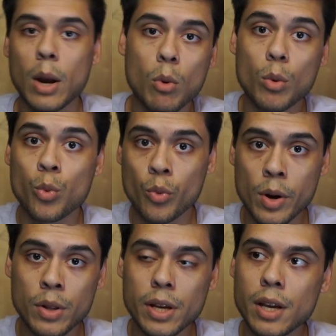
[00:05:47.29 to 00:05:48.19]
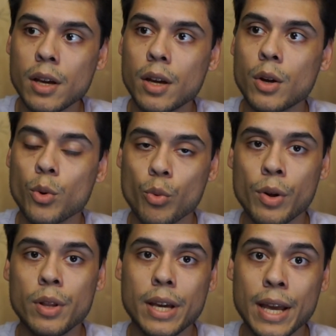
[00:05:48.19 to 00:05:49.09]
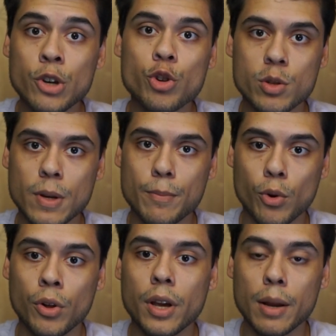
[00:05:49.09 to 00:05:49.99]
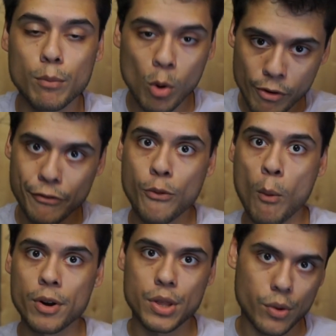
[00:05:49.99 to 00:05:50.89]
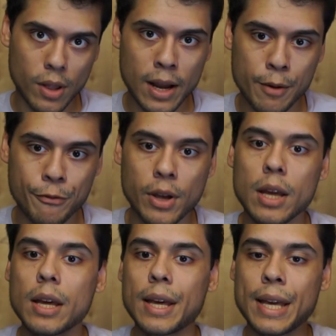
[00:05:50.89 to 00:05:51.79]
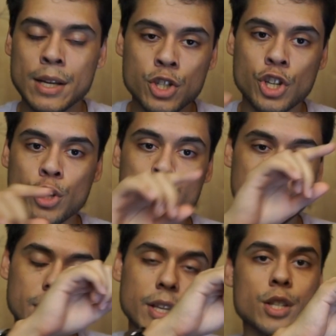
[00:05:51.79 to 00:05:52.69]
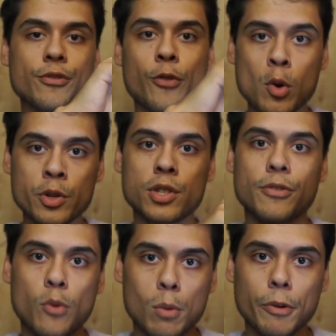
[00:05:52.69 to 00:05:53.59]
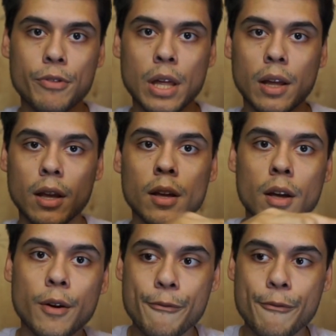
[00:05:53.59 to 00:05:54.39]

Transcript: And what really hinders people in moving forward in their life is using this first form of thinking